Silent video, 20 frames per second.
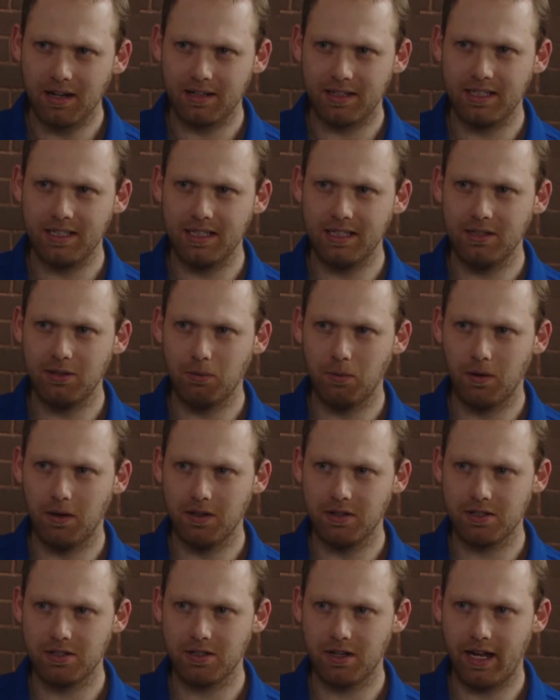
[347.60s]
He
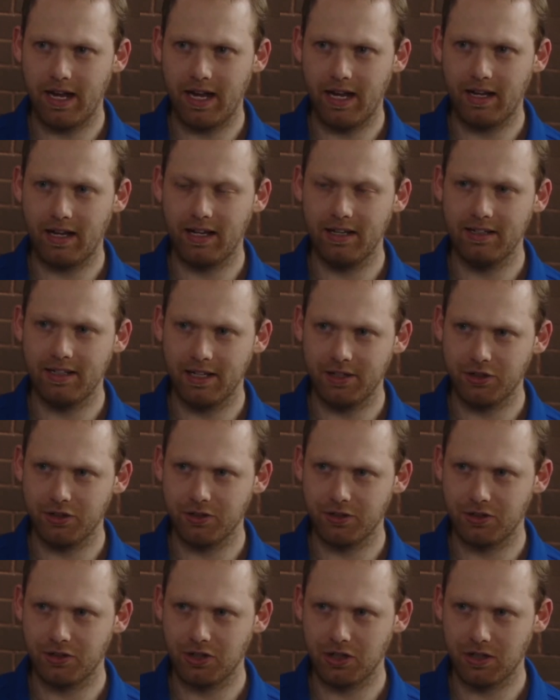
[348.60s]
was a
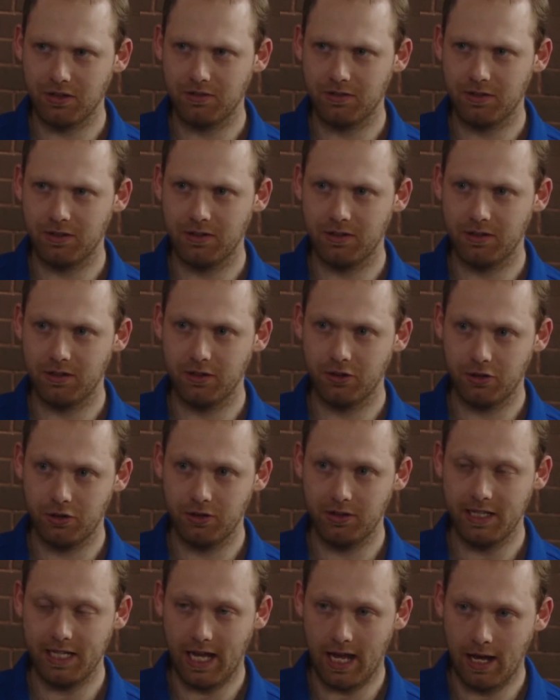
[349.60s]
indentured servant
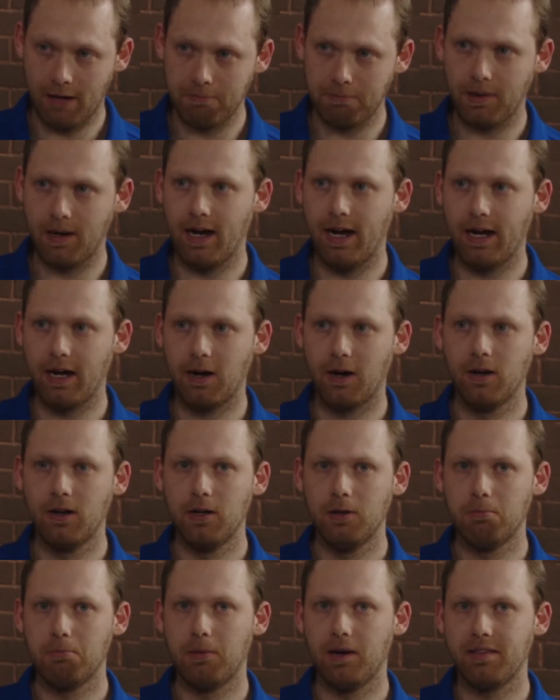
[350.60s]
to the Empire,
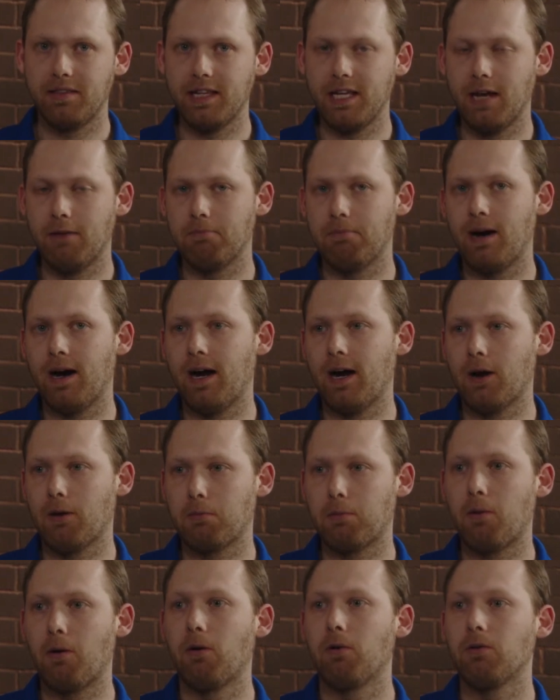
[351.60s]
but the Empire
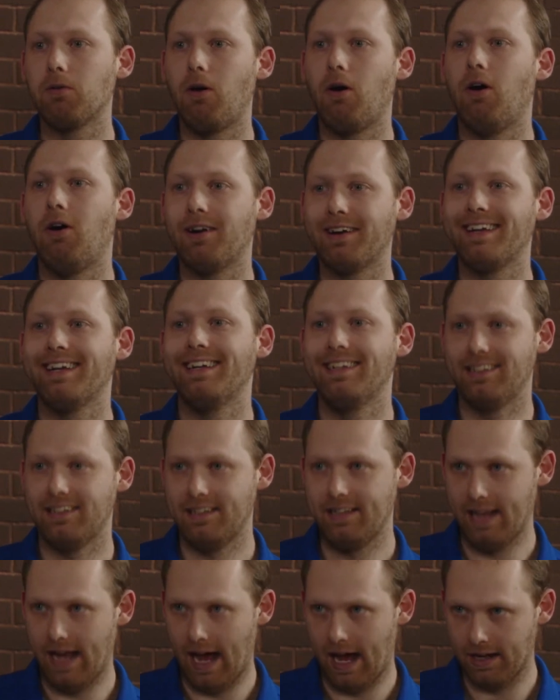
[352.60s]
prolonged his
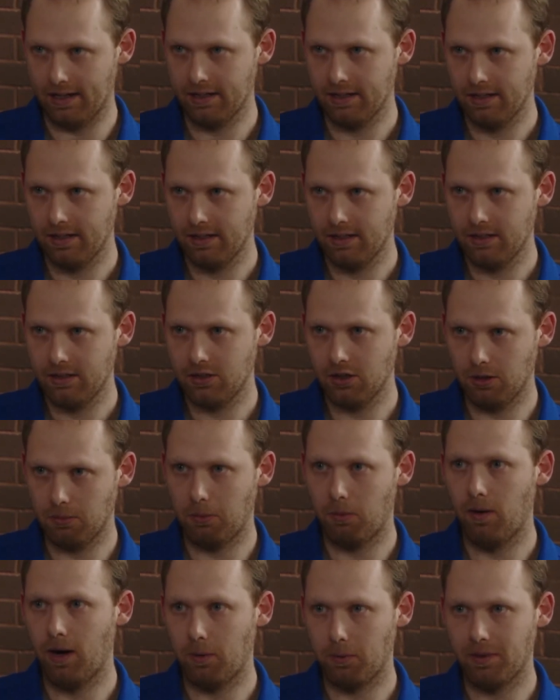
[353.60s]
debt to the
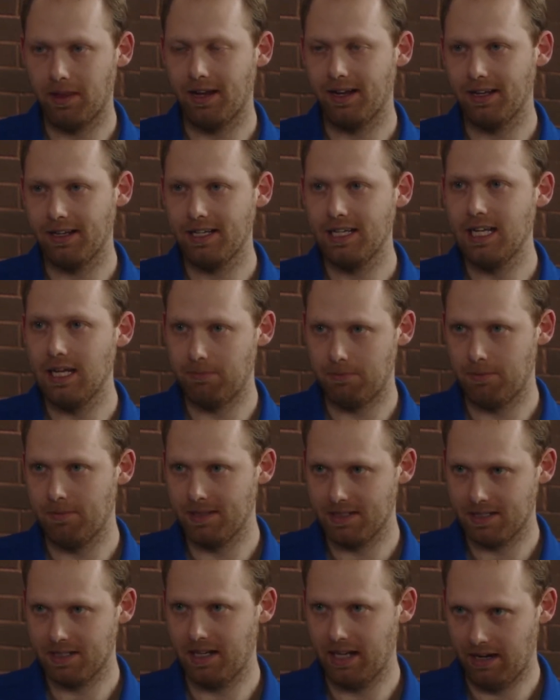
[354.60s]
point where they could keep him in
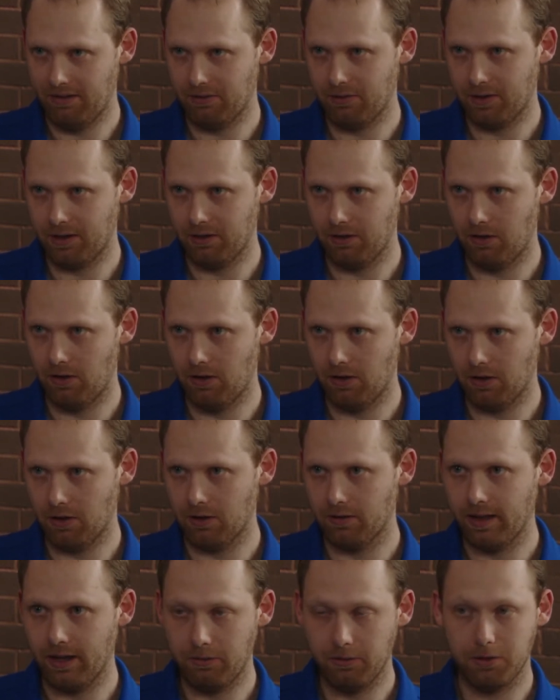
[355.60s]
slavery
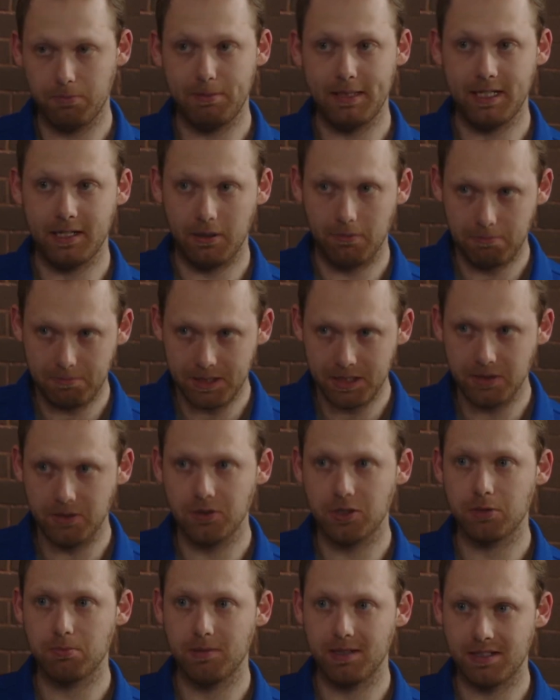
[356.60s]
longer. That would be an
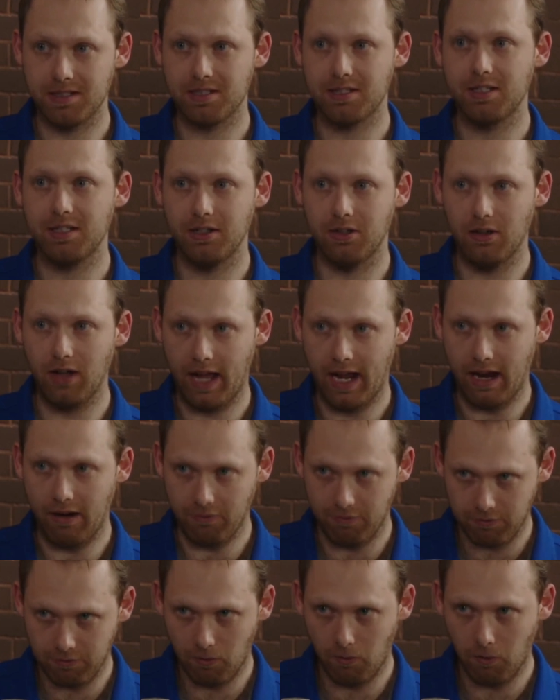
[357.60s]
abuse, but still a
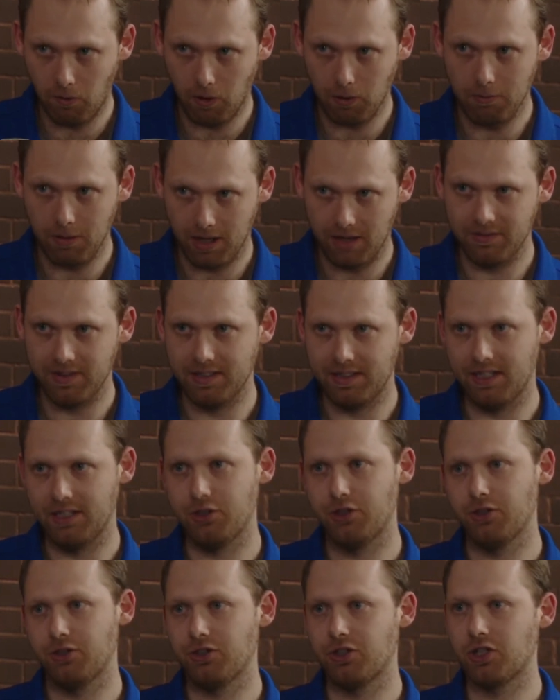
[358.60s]
form of
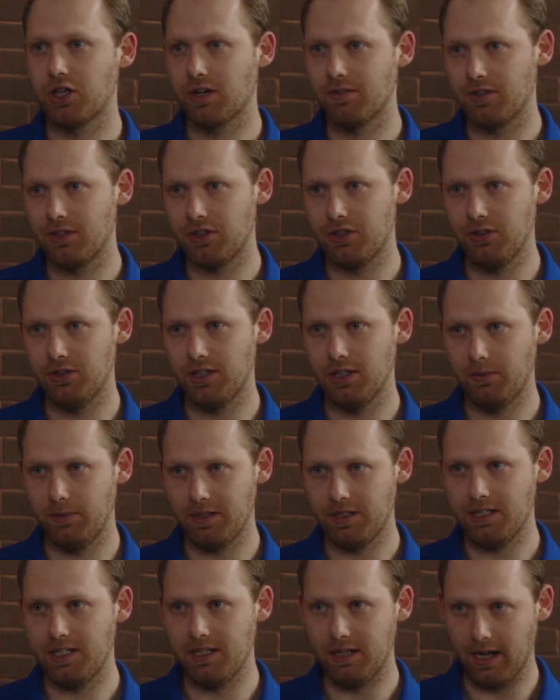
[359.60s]
indentured servitude that we
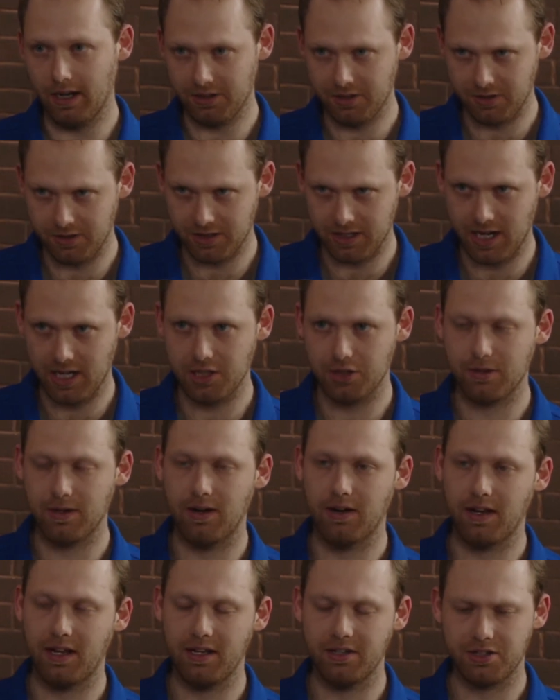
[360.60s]
see exercised
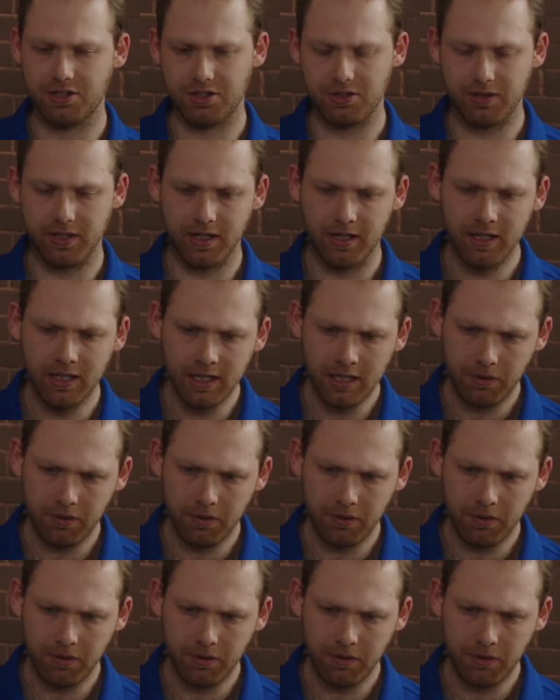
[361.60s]
throughout history.